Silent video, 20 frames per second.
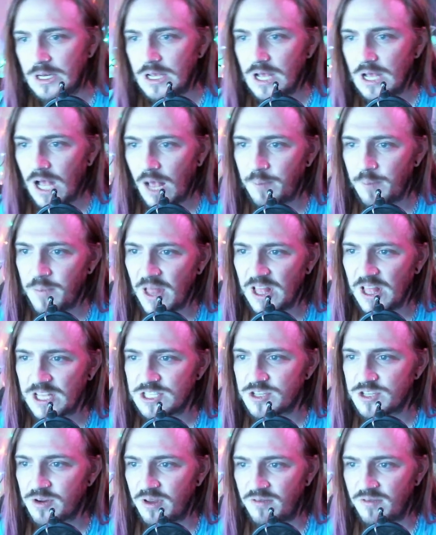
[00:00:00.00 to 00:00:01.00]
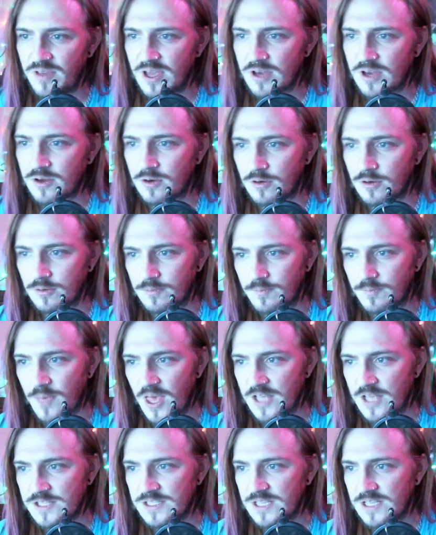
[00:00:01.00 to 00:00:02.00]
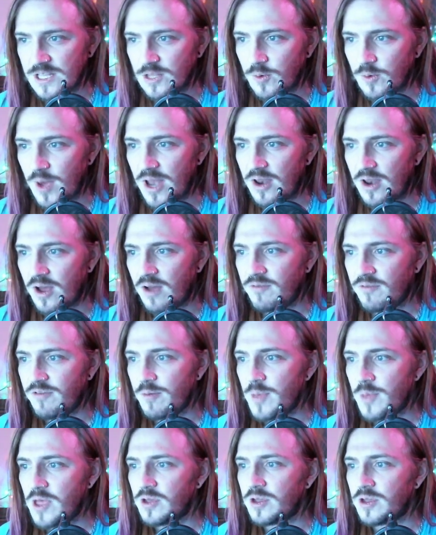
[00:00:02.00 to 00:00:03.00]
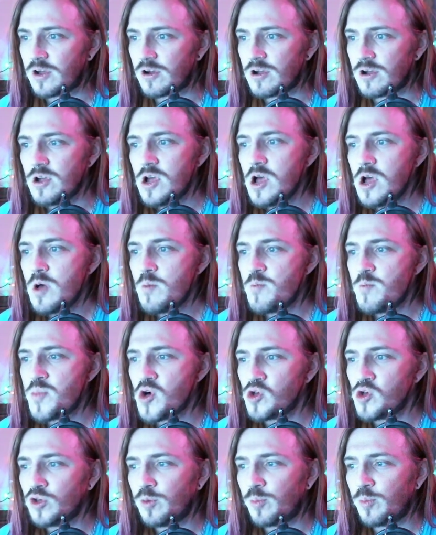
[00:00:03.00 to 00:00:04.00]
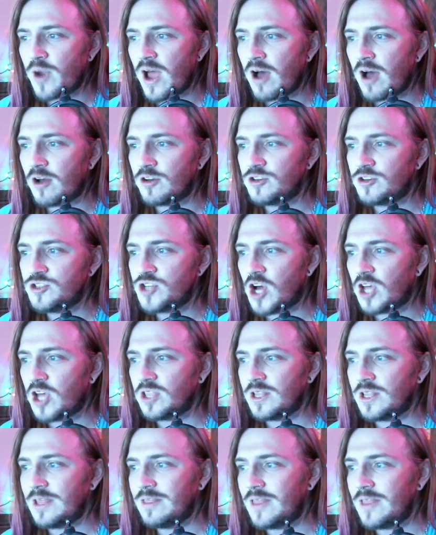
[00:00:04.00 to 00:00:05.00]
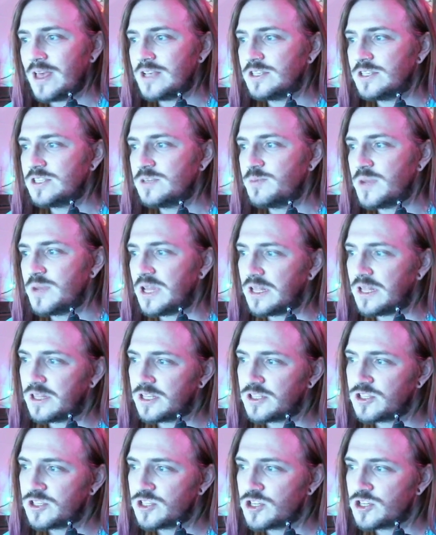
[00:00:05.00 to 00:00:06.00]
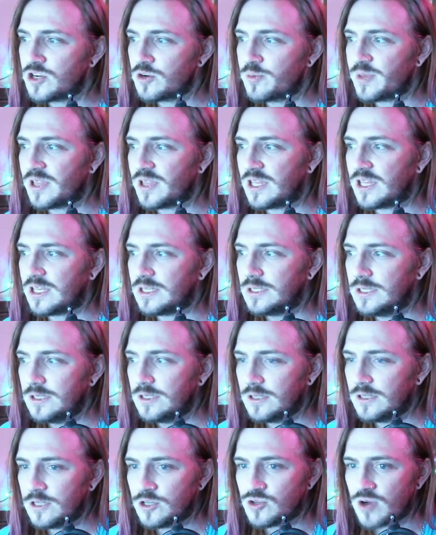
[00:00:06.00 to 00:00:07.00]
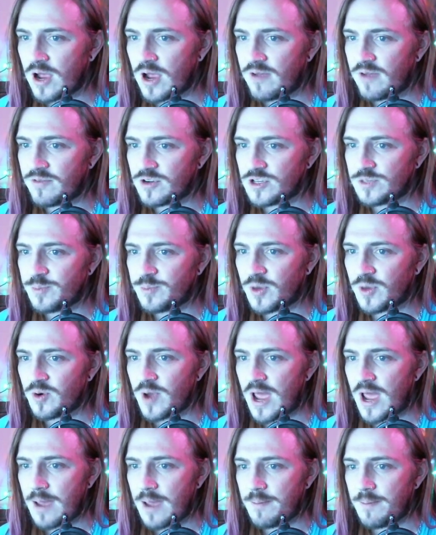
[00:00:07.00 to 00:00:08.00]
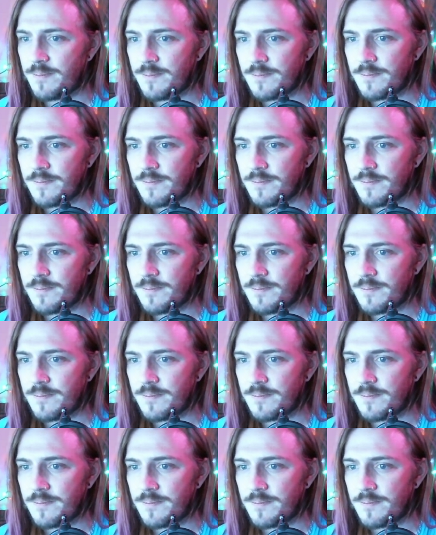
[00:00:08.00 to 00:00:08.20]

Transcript: A military vehicle, its silhouette unfamiliar, bulk-browed, tautly laced beneath its tarpaulin, the driver's beret.